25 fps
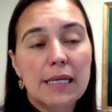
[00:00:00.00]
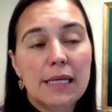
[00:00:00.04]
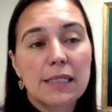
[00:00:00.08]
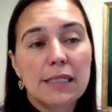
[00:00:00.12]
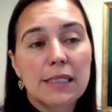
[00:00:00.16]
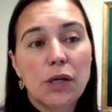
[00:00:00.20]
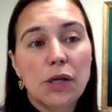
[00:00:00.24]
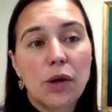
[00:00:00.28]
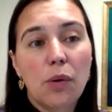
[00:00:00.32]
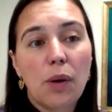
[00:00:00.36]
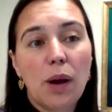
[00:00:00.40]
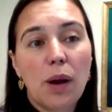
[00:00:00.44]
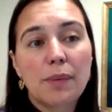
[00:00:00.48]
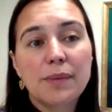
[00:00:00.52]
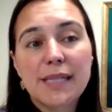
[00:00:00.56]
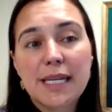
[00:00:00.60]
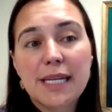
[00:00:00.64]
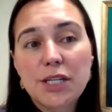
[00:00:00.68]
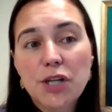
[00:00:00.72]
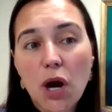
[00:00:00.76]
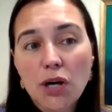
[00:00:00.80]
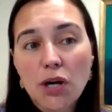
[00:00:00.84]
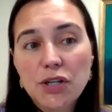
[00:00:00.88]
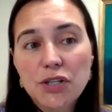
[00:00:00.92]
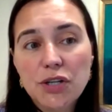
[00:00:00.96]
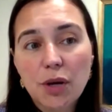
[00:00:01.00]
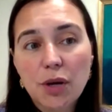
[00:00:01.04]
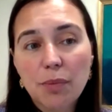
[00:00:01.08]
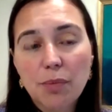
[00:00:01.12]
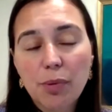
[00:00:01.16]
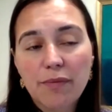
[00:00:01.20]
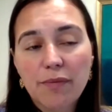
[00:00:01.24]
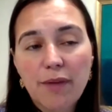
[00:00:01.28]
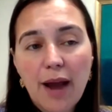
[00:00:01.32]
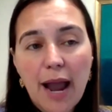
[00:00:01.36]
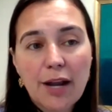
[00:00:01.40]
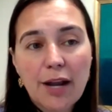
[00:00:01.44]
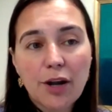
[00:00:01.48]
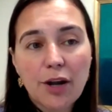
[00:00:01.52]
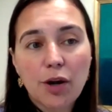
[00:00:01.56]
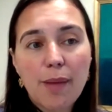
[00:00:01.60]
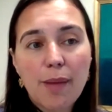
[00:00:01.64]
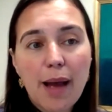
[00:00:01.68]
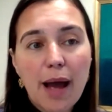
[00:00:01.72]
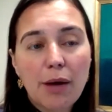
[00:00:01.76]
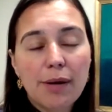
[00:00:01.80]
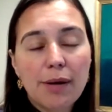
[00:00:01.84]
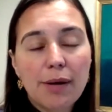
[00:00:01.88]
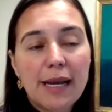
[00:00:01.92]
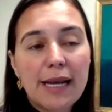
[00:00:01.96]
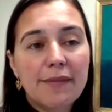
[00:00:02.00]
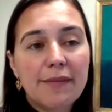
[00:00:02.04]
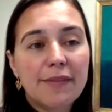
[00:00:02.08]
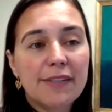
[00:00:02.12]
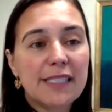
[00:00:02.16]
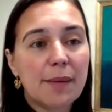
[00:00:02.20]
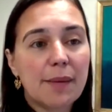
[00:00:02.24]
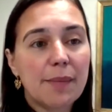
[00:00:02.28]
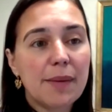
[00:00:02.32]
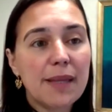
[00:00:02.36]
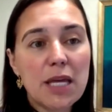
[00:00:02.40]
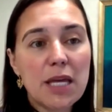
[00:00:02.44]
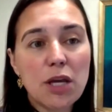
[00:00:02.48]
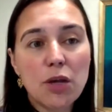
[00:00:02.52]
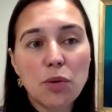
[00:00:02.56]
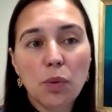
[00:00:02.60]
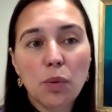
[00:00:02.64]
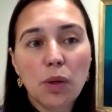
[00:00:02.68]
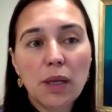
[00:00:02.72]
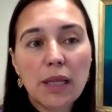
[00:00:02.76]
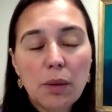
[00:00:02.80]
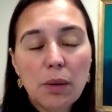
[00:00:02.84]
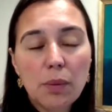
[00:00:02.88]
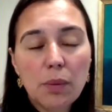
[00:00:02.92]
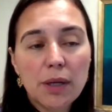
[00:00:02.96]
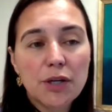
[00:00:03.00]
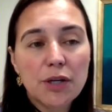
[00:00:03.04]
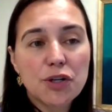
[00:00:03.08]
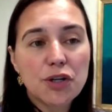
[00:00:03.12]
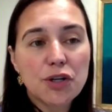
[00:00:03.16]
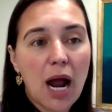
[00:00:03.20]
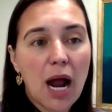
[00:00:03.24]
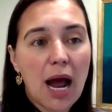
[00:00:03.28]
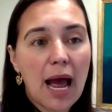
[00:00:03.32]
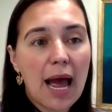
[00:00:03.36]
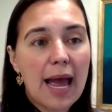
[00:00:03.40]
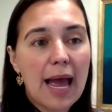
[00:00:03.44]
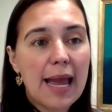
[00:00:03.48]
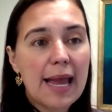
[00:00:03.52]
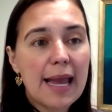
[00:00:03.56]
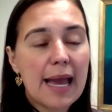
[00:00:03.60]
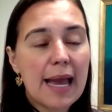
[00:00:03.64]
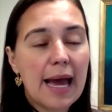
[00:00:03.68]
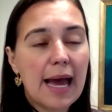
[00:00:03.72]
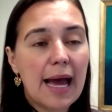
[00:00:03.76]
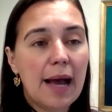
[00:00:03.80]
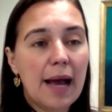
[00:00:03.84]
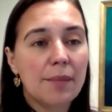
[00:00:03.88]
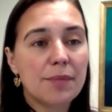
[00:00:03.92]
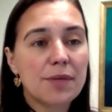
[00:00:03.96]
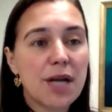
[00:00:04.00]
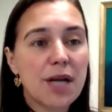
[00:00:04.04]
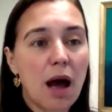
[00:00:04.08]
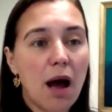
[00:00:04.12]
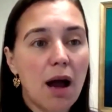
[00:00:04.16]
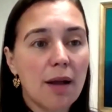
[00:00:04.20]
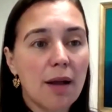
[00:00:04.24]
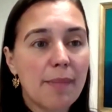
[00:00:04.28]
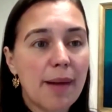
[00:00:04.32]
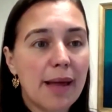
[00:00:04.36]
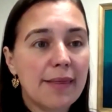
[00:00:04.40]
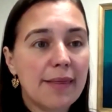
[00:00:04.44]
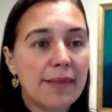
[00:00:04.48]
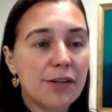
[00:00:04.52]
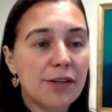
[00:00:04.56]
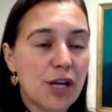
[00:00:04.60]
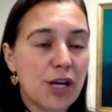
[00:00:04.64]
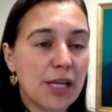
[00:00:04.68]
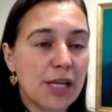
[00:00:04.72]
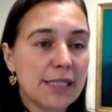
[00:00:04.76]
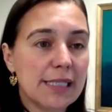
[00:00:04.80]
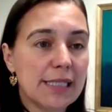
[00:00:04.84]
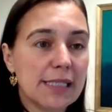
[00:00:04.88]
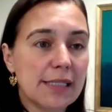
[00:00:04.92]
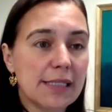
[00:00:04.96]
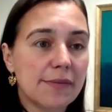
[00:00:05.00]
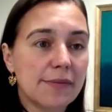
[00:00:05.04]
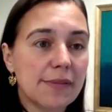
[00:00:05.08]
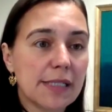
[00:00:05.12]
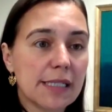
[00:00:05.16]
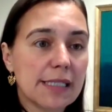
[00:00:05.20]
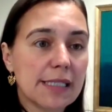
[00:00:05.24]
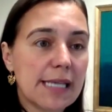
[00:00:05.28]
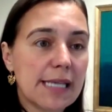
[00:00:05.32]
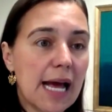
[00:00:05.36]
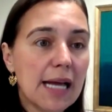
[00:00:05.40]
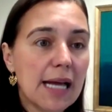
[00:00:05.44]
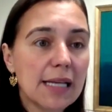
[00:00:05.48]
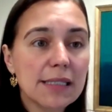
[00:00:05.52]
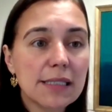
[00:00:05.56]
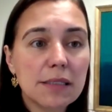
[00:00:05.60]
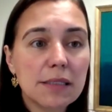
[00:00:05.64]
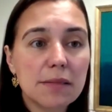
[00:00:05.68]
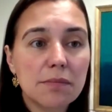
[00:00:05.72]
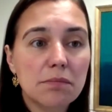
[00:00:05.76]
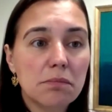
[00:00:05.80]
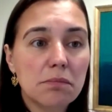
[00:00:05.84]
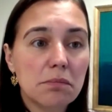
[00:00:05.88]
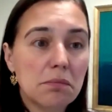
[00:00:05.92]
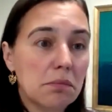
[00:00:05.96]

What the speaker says: So I would say talk to your provider about it. If it's something that you really want to try to augment the chances of success,